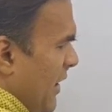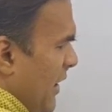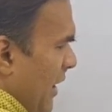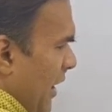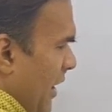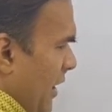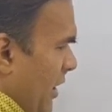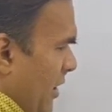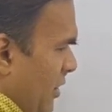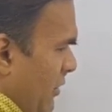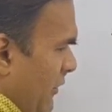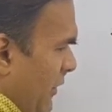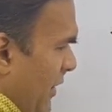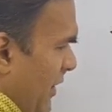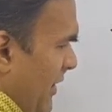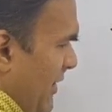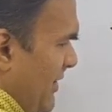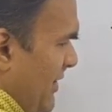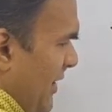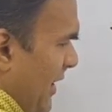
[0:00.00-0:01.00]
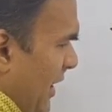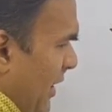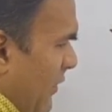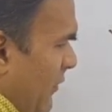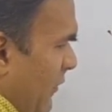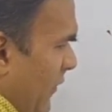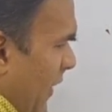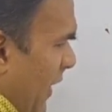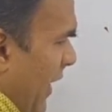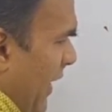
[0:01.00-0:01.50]
In other words,
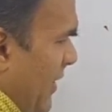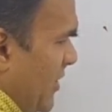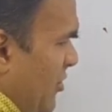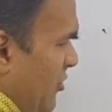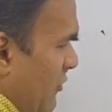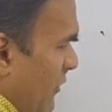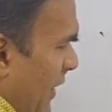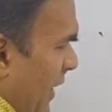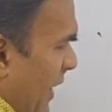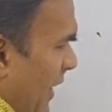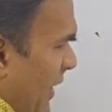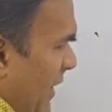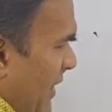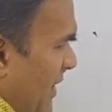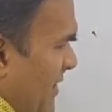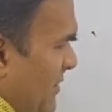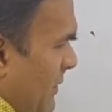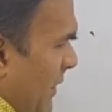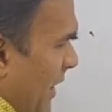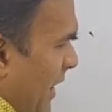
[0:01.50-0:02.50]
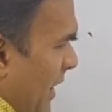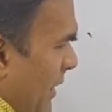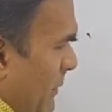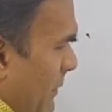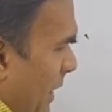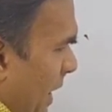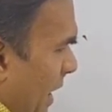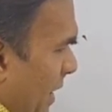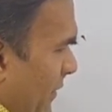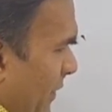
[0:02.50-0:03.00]
if A square is
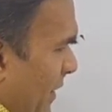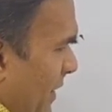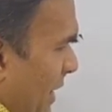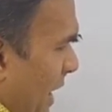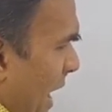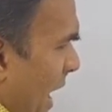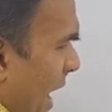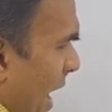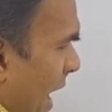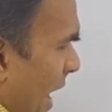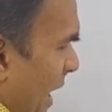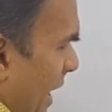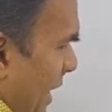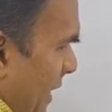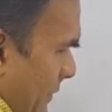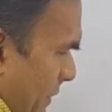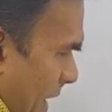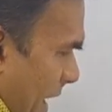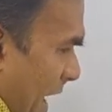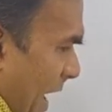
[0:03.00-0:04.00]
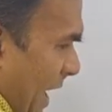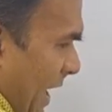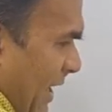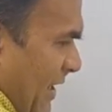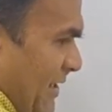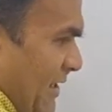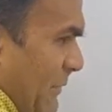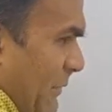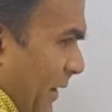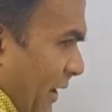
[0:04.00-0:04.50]
multiplied with I
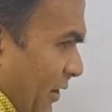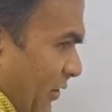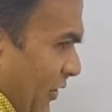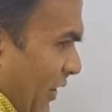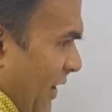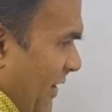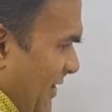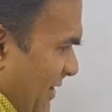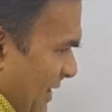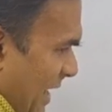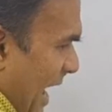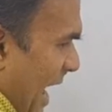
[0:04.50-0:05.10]
is a matrix,